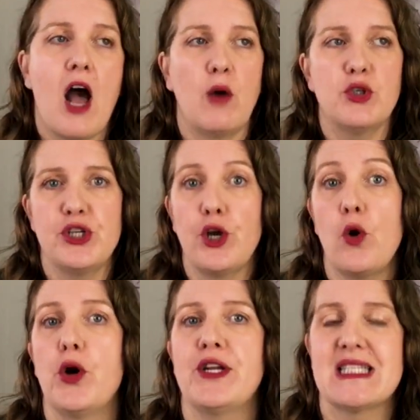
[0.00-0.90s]
I want you to go
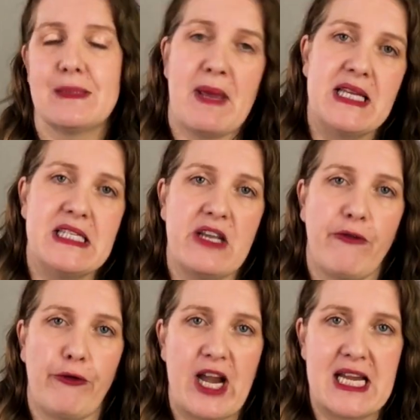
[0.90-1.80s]
on a spending
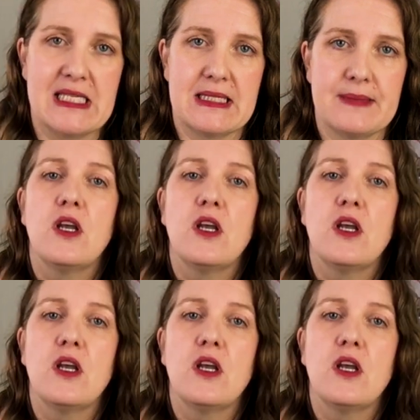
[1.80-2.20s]
freeze.